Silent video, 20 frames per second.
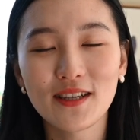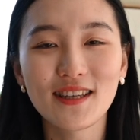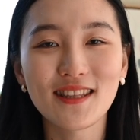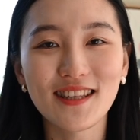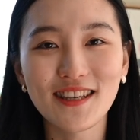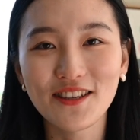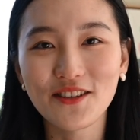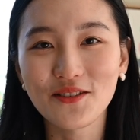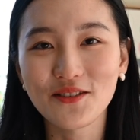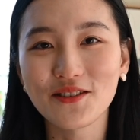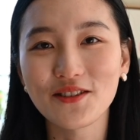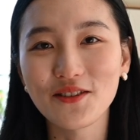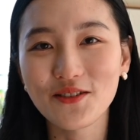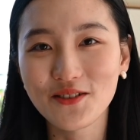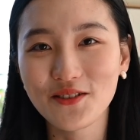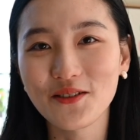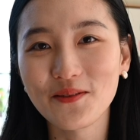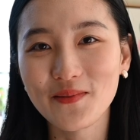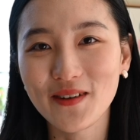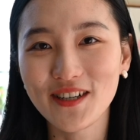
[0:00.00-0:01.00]
Thank you
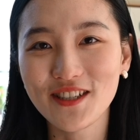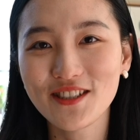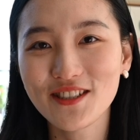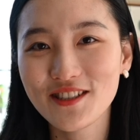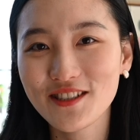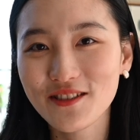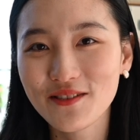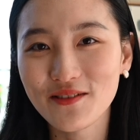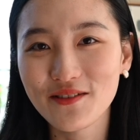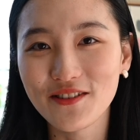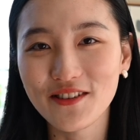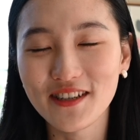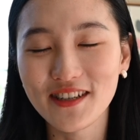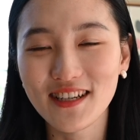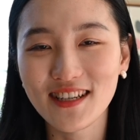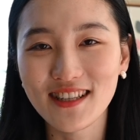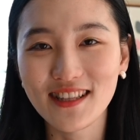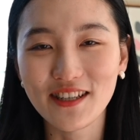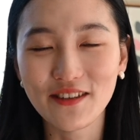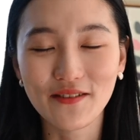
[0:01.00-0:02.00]
so much
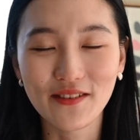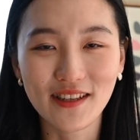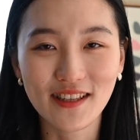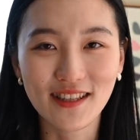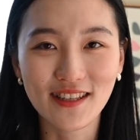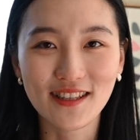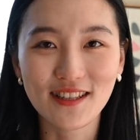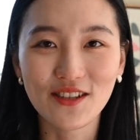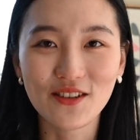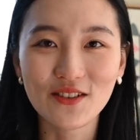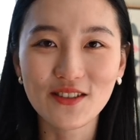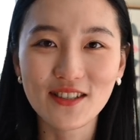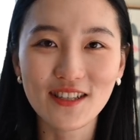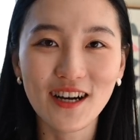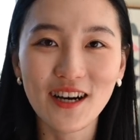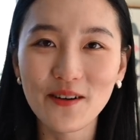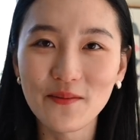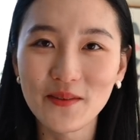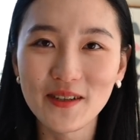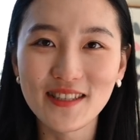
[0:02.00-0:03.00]
for leaving those
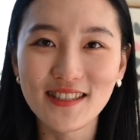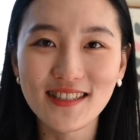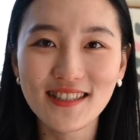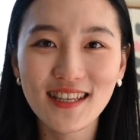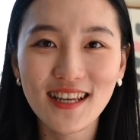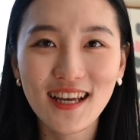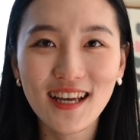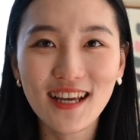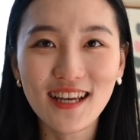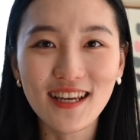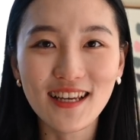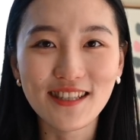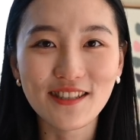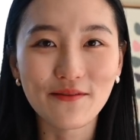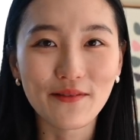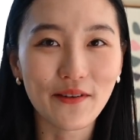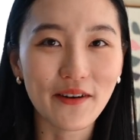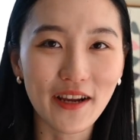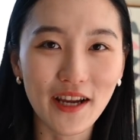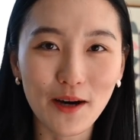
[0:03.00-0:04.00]
comments. It's
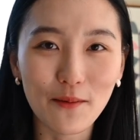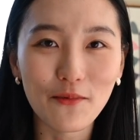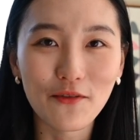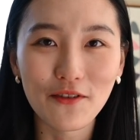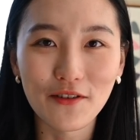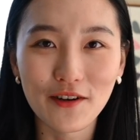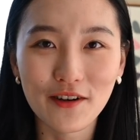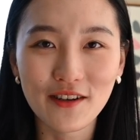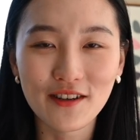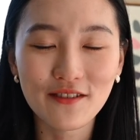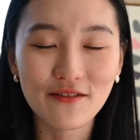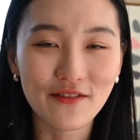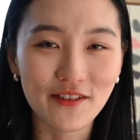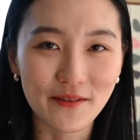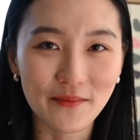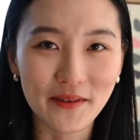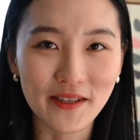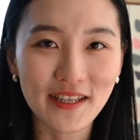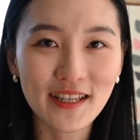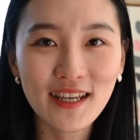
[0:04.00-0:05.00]
very helpful for
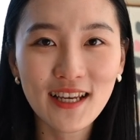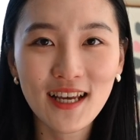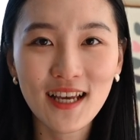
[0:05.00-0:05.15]
me.